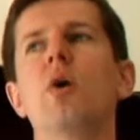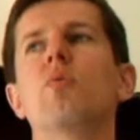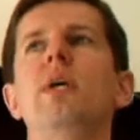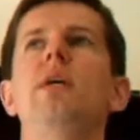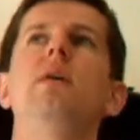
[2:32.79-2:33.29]

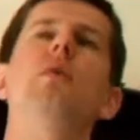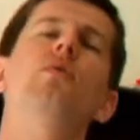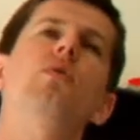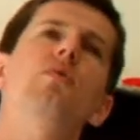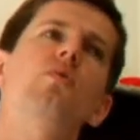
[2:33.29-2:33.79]
We
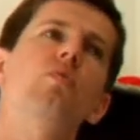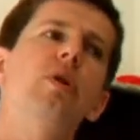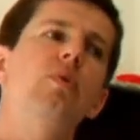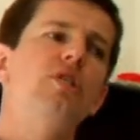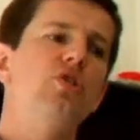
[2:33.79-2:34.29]

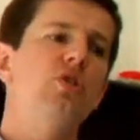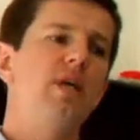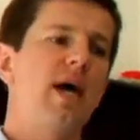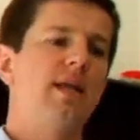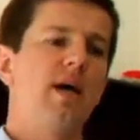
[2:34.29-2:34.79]
always knew
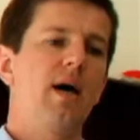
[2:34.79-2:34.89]
that